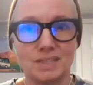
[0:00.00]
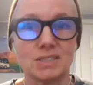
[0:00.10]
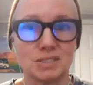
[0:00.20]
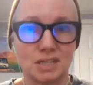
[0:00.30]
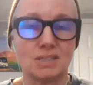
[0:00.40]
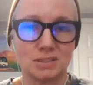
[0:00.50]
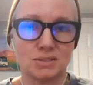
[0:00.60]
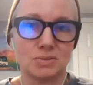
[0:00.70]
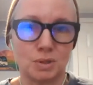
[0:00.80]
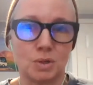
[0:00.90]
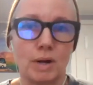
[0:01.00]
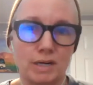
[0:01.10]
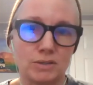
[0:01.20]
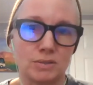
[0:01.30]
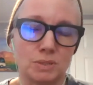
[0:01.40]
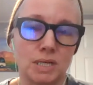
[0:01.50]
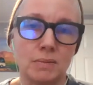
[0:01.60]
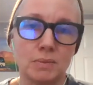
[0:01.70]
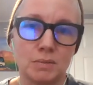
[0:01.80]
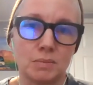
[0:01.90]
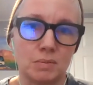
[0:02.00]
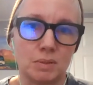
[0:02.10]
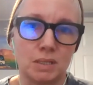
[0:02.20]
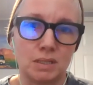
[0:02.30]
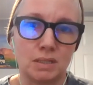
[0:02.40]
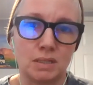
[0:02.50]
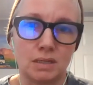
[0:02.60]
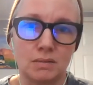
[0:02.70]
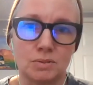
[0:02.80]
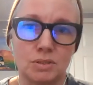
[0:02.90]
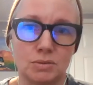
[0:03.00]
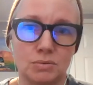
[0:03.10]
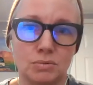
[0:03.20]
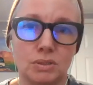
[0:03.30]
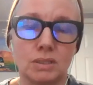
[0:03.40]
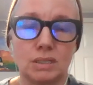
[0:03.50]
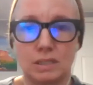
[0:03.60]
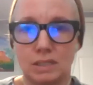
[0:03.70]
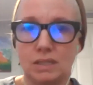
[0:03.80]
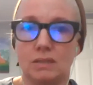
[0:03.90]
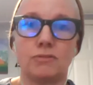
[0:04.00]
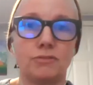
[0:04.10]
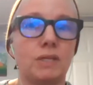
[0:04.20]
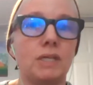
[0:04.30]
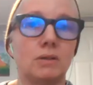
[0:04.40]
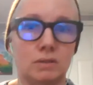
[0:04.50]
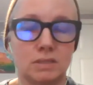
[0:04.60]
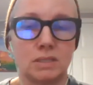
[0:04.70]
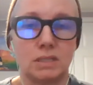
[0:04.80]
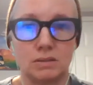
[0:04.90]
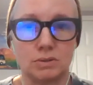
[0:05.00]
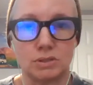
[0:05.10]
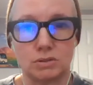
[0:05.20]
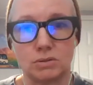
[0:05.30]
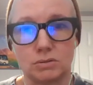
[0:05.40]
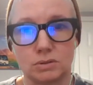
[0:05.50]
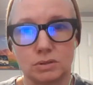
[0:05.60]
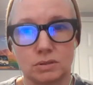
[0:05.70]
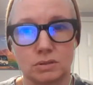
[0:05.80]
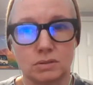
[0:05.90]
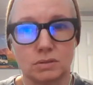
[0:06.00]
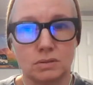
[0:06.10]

this does require some time commitment to really feel and see the results.